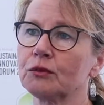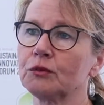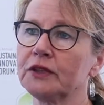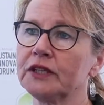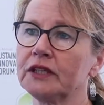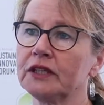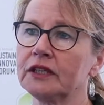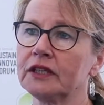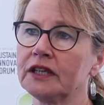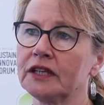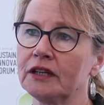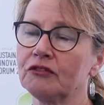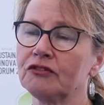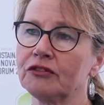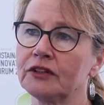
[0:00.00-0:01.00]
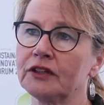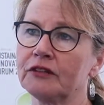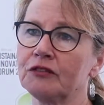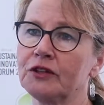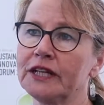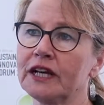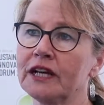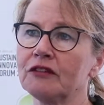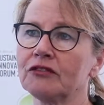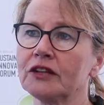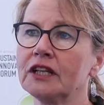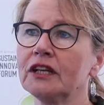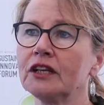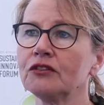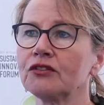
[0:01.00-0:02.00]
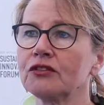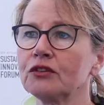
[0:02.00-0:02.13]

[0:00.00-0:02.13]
we have a lot of